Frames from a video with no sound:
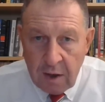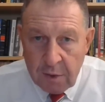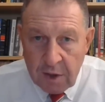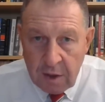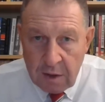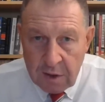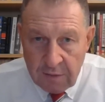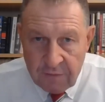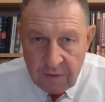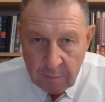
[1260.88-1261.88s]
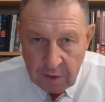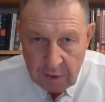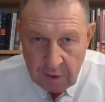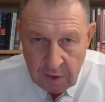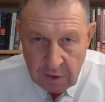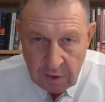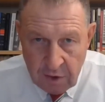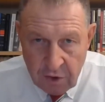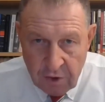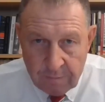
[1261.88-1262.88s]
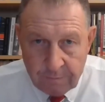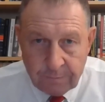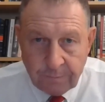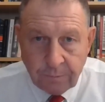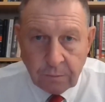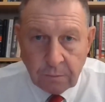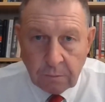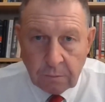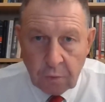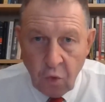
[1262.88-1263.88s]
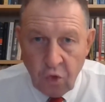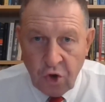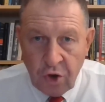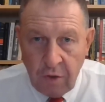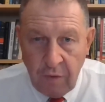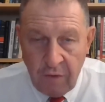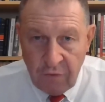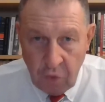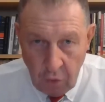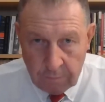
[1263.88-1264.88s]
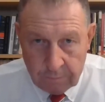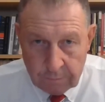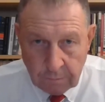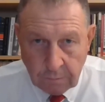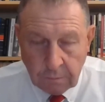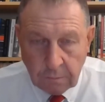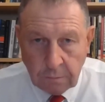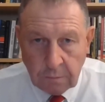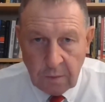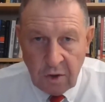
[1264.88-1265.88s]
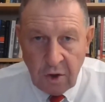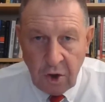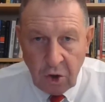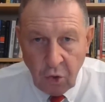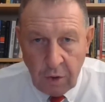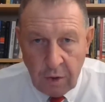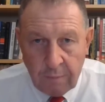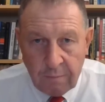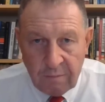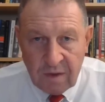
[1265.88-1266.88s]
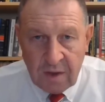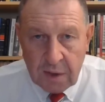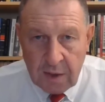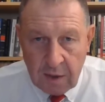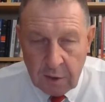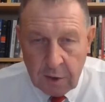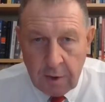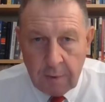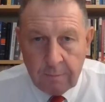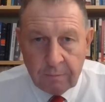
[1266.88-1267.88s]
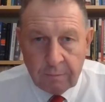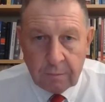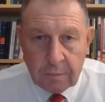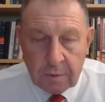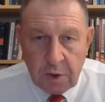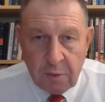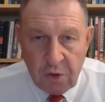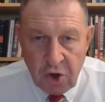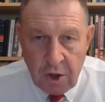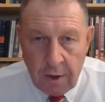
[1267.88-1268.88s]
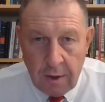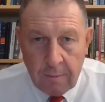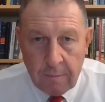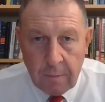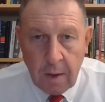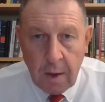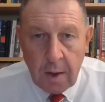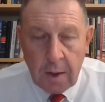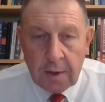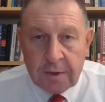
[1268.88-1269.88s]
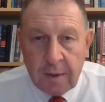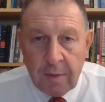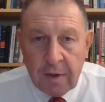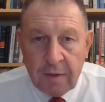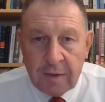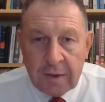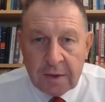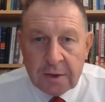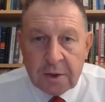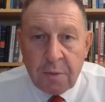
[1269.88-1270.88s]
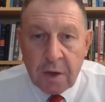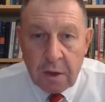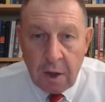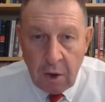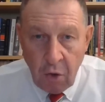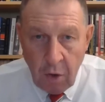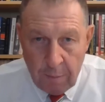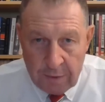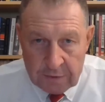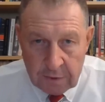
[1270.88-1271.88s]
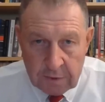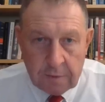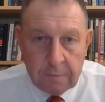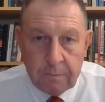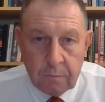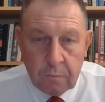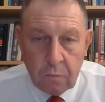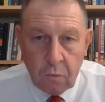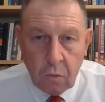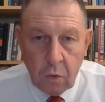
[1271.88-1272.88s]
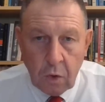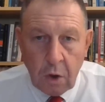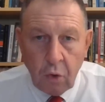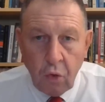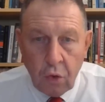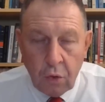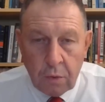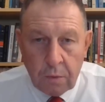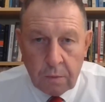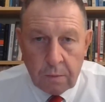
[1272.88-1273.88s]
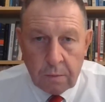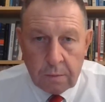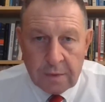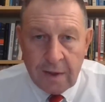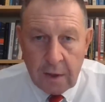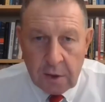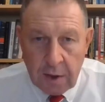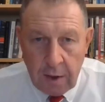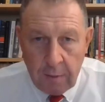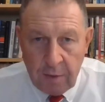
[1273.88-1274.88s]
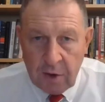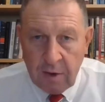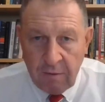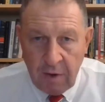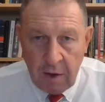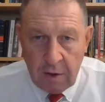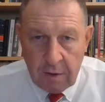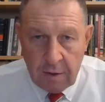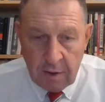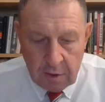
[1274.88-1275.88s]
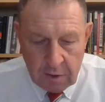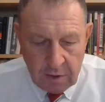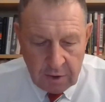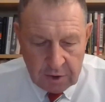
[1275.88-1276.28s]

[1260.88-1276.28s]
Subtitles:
totaling over $500 billion in additional revenue for Putin's budget to wage war against Ukraine. In addition, what happened during Biden's presidency in Africa is a series of military coups in Mali, Guinea,